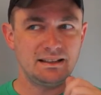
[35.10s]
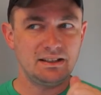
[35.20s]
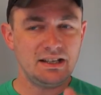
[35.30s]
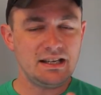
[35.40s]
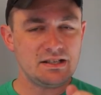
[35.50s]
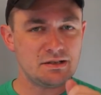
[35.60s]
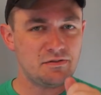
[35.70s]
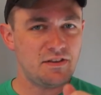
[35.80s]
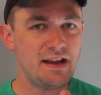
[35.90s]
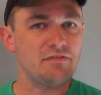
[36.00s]
least
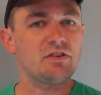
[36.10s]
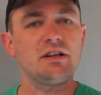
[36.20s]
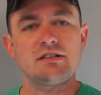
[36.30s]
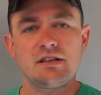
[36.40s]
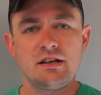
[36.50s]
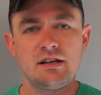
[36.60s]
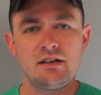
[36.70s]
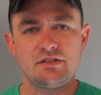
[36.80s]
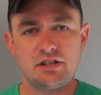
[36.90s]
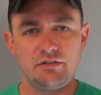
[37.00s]
favorite
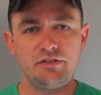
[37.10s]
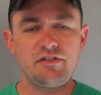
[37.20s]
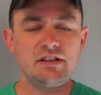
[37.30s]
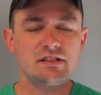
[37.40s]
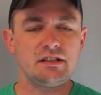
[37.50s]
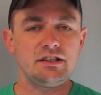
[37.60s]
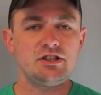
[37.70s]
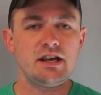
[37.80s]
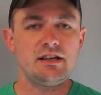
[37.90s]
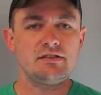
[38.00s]
self-defense
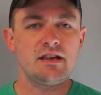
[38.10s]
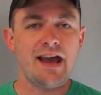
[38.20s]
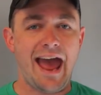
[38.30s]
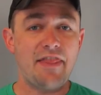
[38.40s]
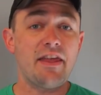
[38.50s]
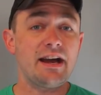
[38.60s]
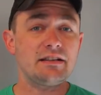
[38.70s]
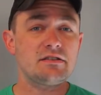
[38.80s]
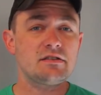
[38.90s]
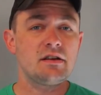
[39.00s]
cliches, and
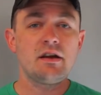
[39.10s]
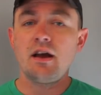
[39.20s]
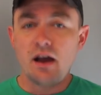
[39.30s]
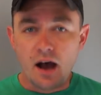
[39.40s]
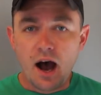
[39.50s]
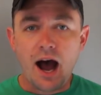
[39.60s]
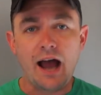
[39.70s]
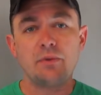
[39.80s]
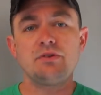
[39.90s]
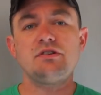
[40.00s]
that's
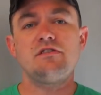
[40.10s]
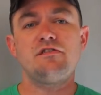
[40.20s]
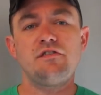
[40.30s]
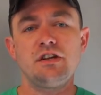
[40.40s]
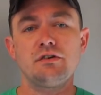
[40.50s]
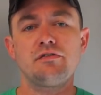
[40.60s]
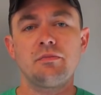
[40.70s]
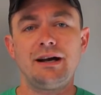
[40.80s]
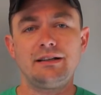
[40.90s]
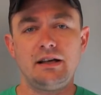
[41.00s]
I was in fear for
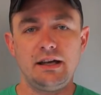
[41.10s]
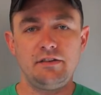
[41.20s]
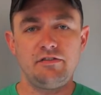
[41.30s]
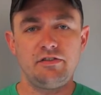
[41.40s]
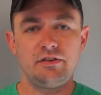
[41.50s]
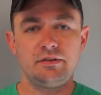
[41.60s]
my life.